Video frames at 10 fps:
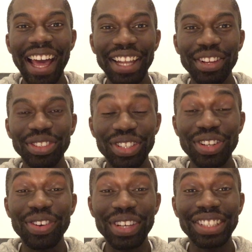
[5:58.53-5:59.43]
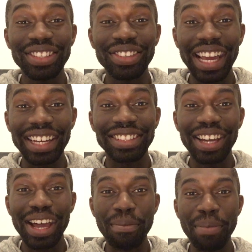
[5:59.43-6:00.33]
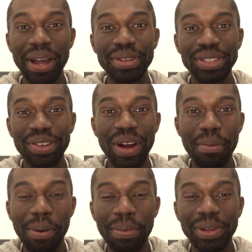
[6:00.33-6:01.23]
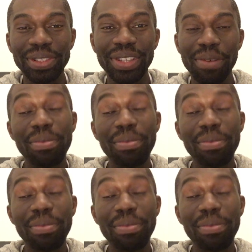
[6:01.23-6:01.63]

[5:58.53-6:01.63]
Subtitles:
and it was an annoying song at the time, but it was quite a popular song.